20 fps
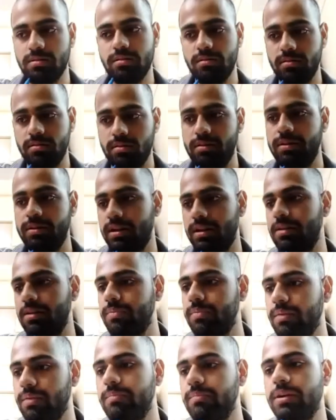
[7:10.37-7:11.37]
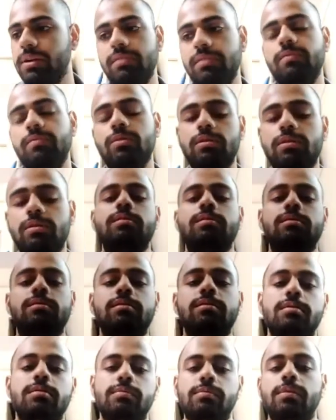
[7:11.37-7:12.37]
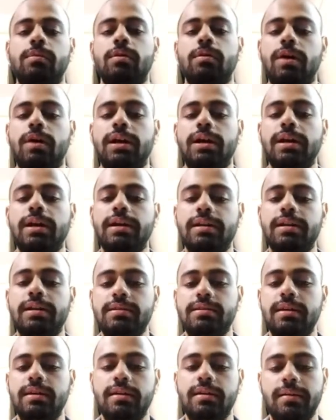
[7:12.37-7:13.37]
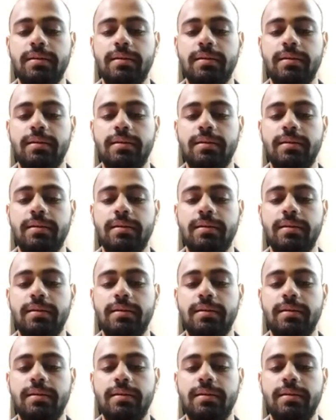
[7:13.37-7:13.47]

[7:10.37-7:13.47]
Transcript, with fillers: it can be applied but. Uh, finding gain.